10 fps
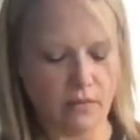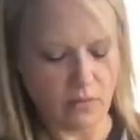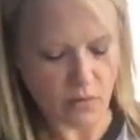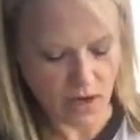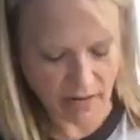
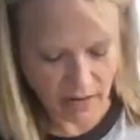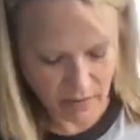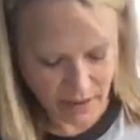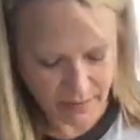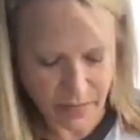I have that
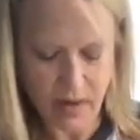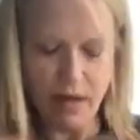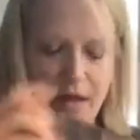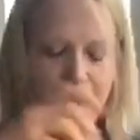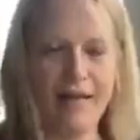right.
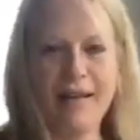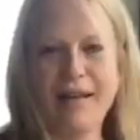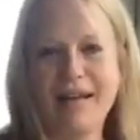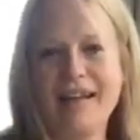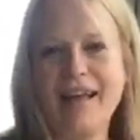
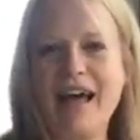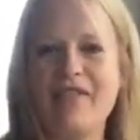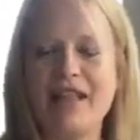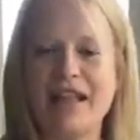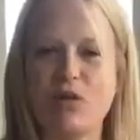
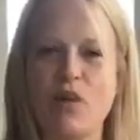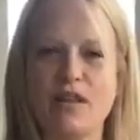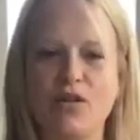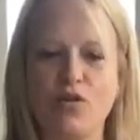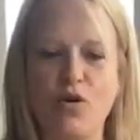Have it like in one
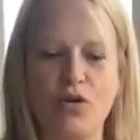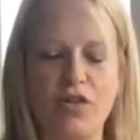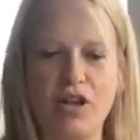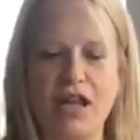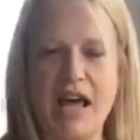little corner,
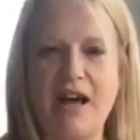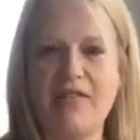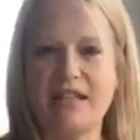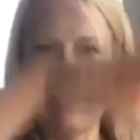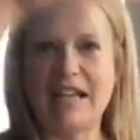then you have
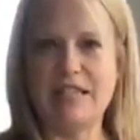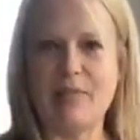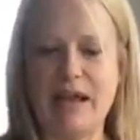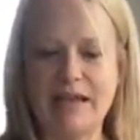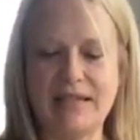the dead
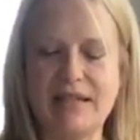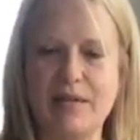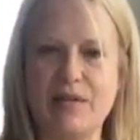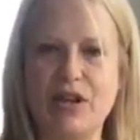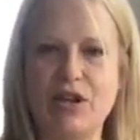space,
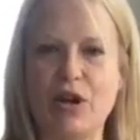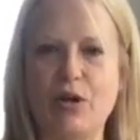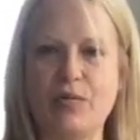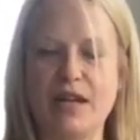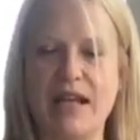you
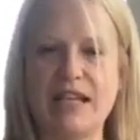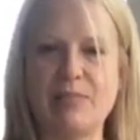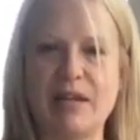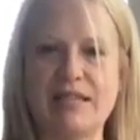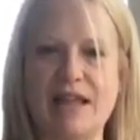know, a nice
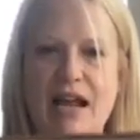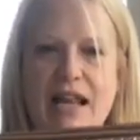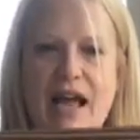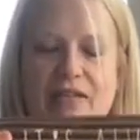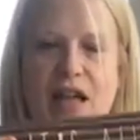big sign,
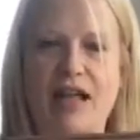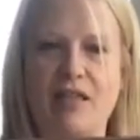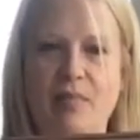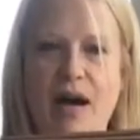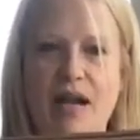and have that in
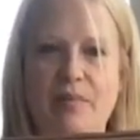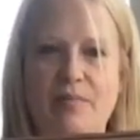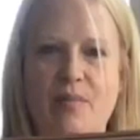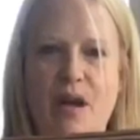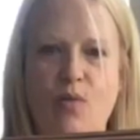the bottom
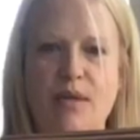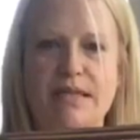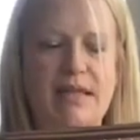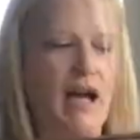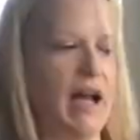on one
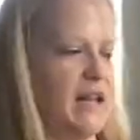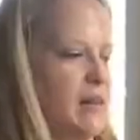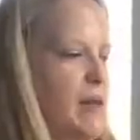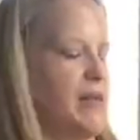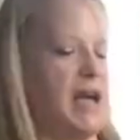side, and then
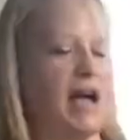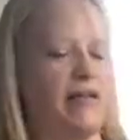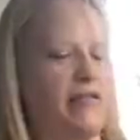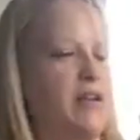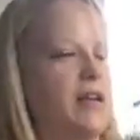maybe
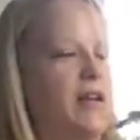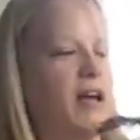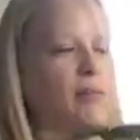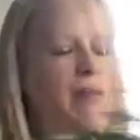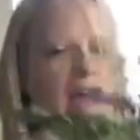have
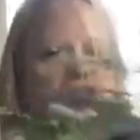a matching